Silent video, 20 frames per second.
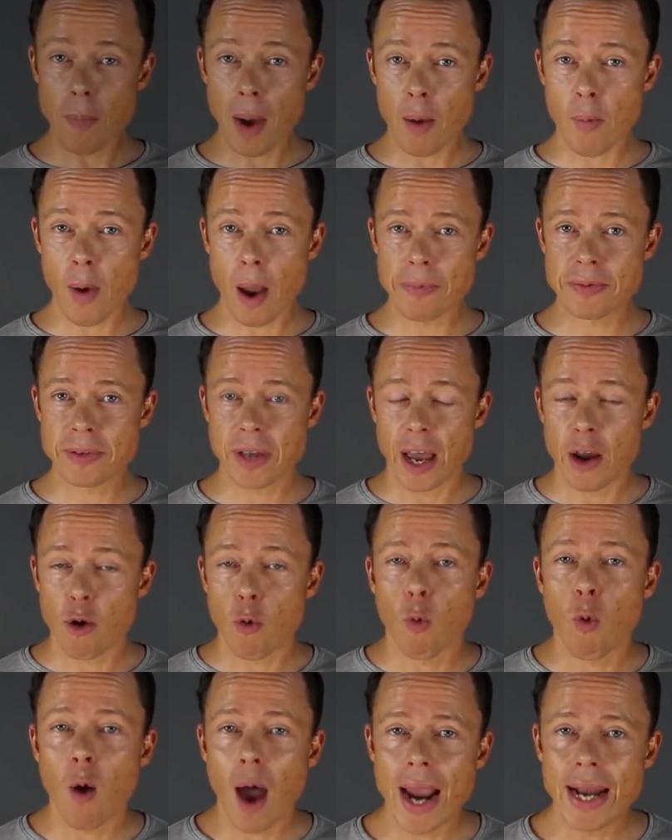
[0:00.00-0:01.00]
my website
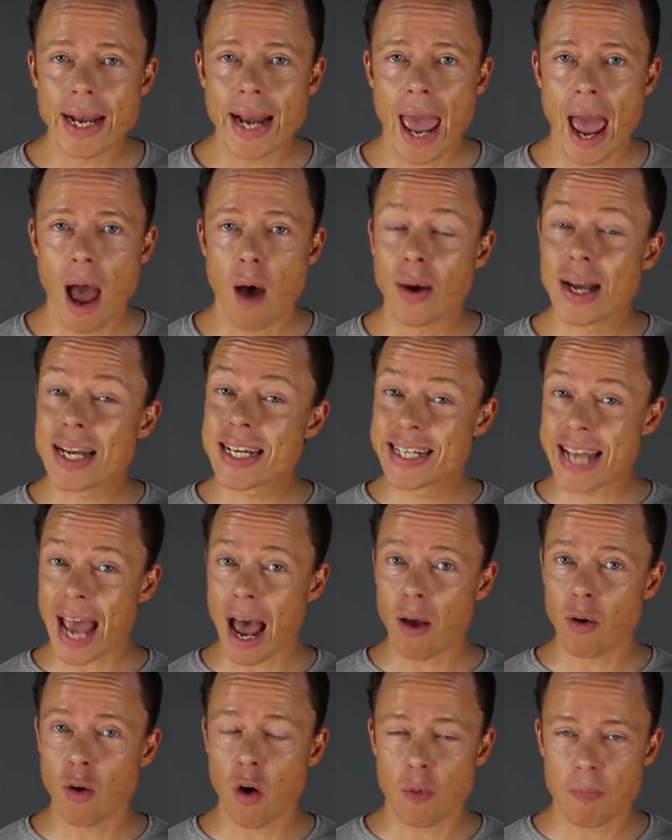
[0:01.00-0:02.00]
right now and
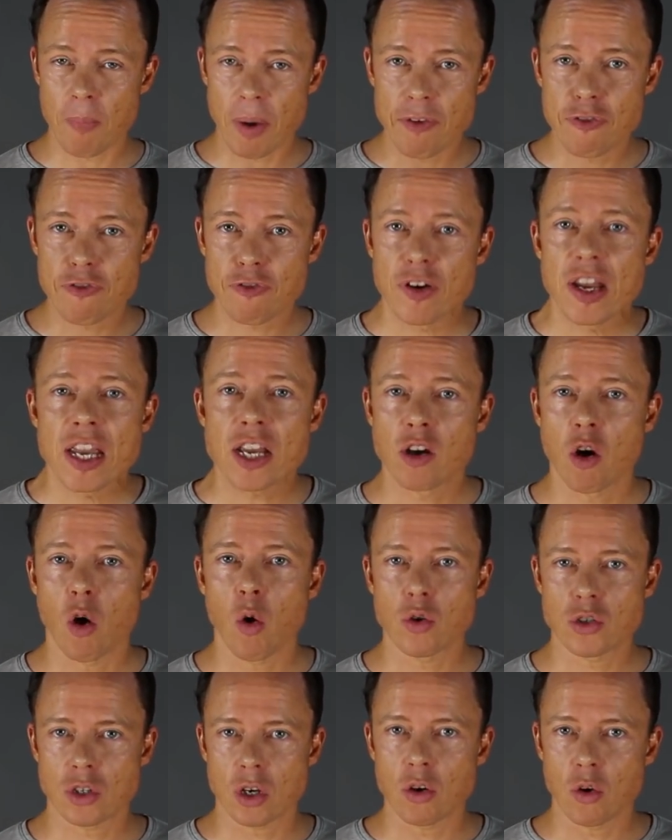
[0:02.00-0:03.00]
download my free
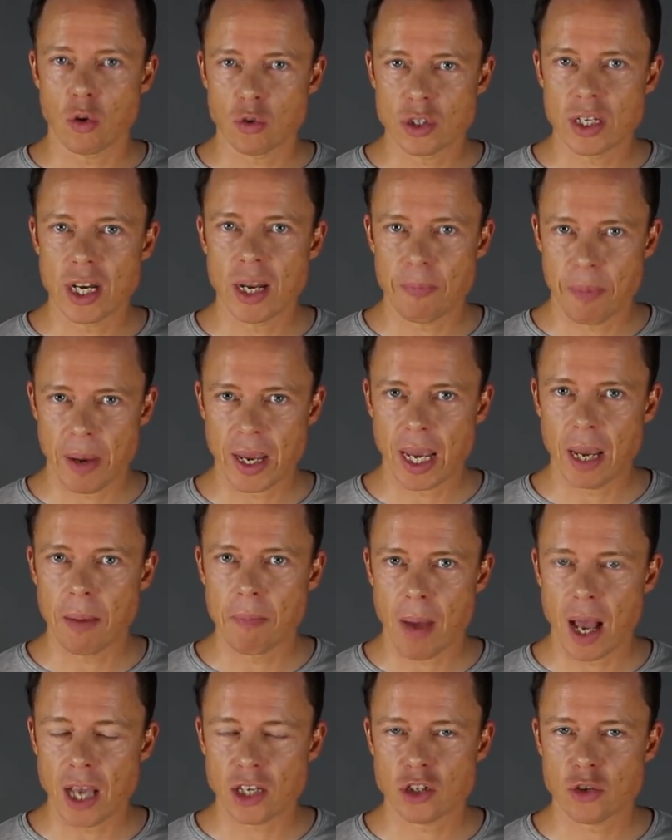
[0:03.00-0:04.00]
course on alternate picking
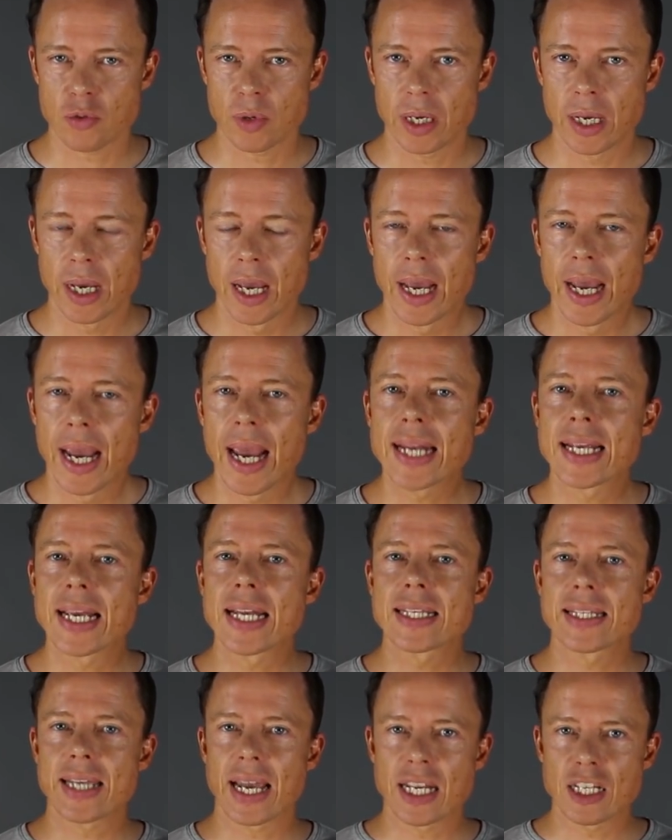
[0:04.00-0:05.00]
mastery. It
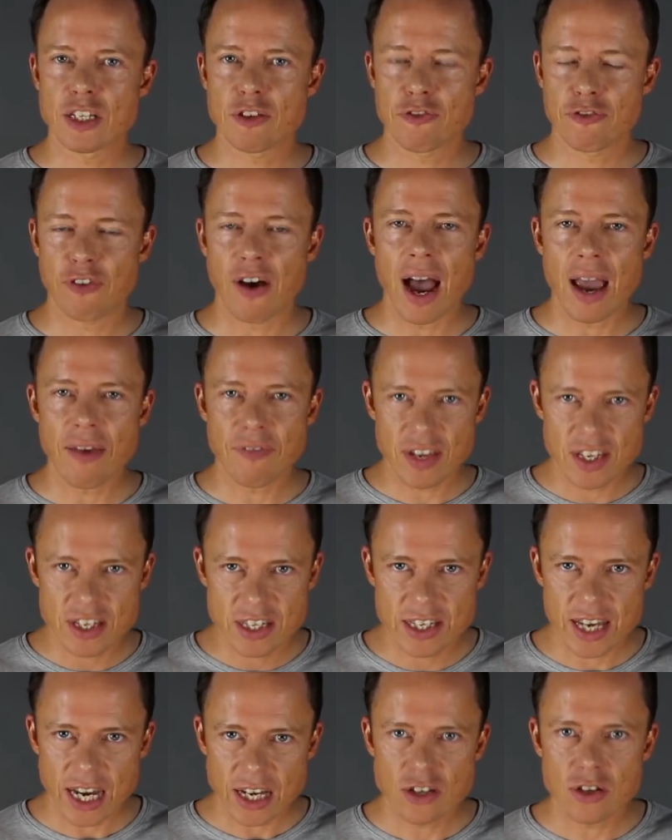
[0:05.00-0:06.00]
contains 5
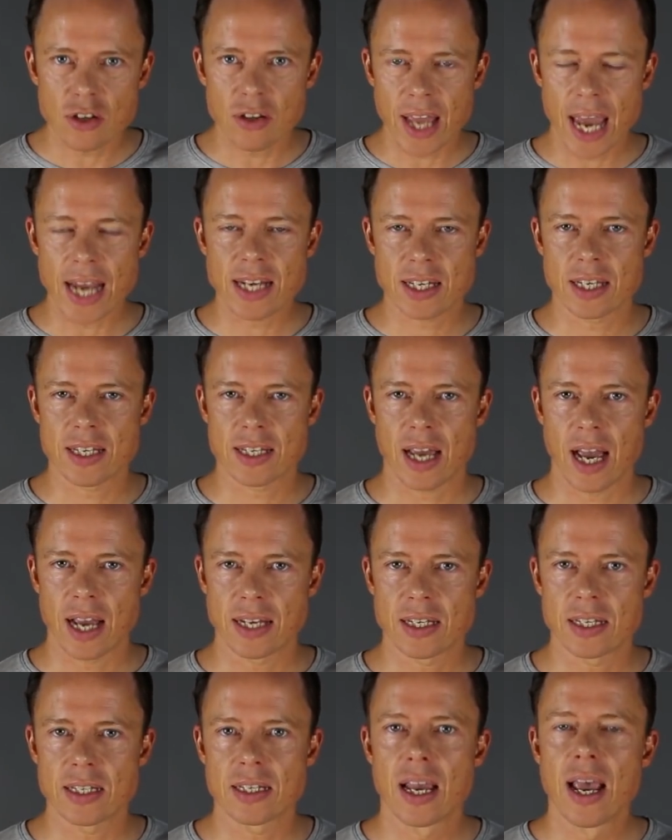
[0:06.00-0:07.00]
essential
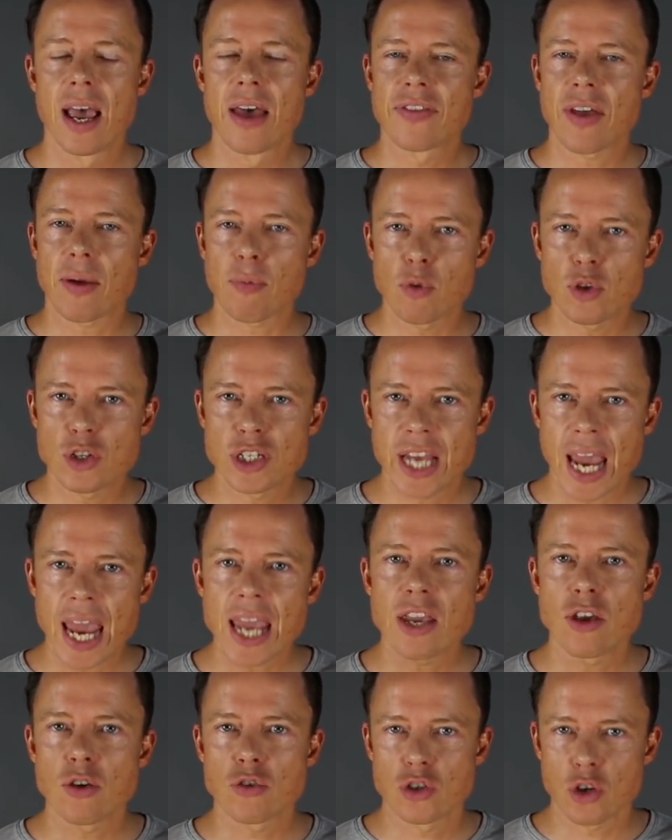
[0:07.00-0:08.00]
exercises that will
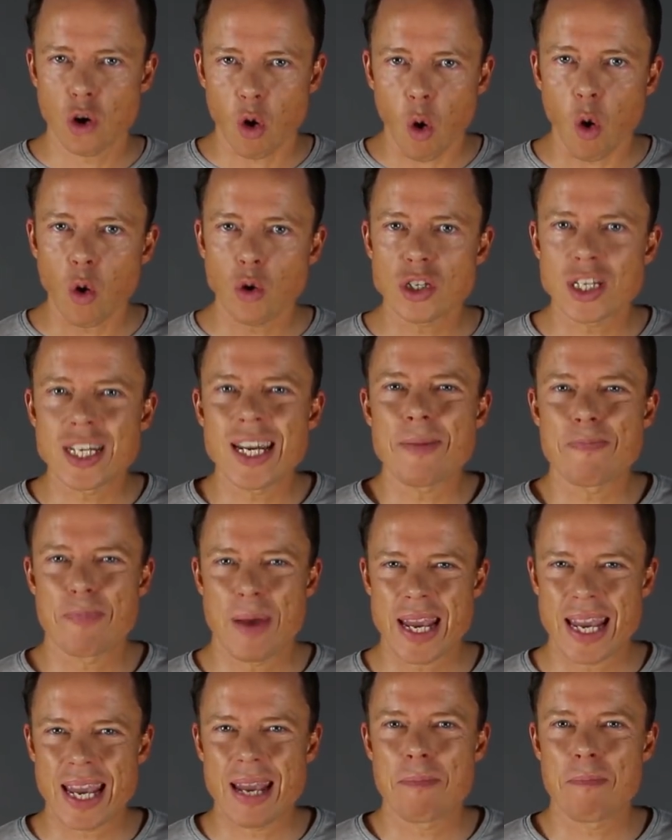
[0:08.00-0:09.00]
take you to alternate
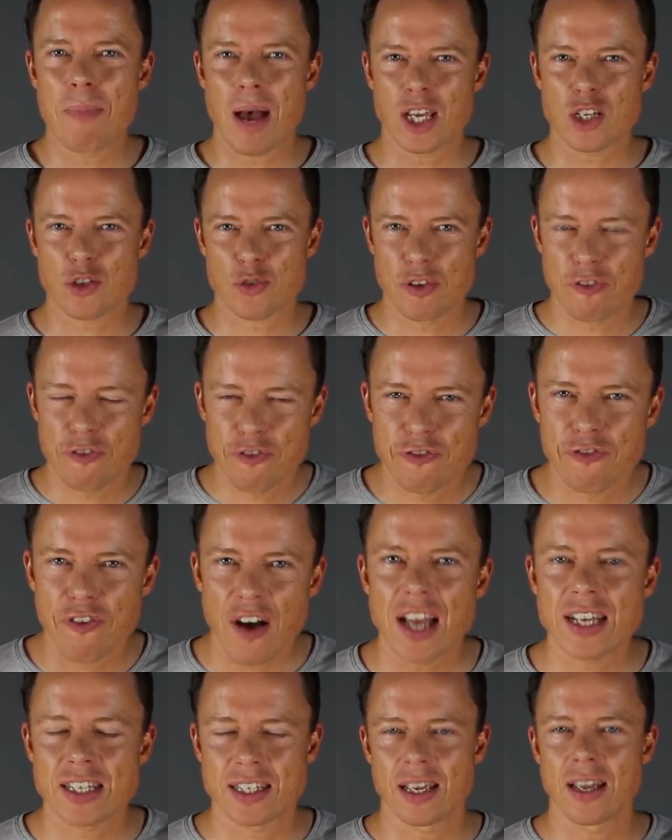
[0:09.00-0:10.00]
picking mastery
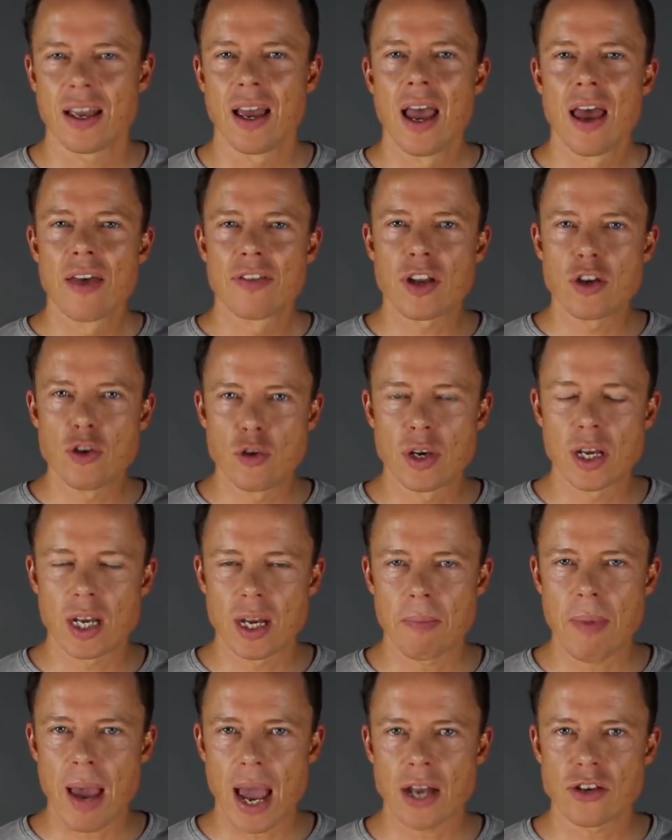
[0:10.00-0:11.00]
faster than you can
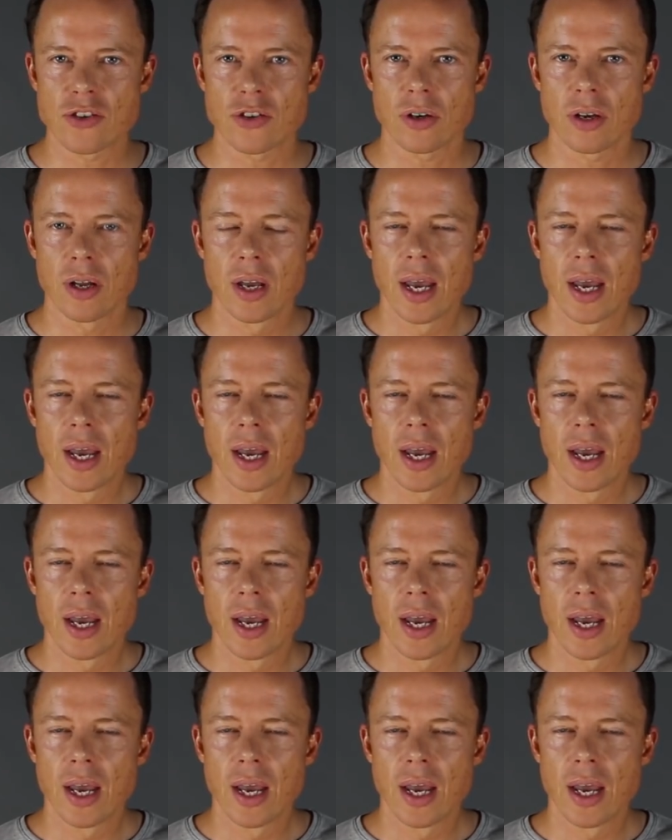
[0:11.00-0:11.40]
imagine.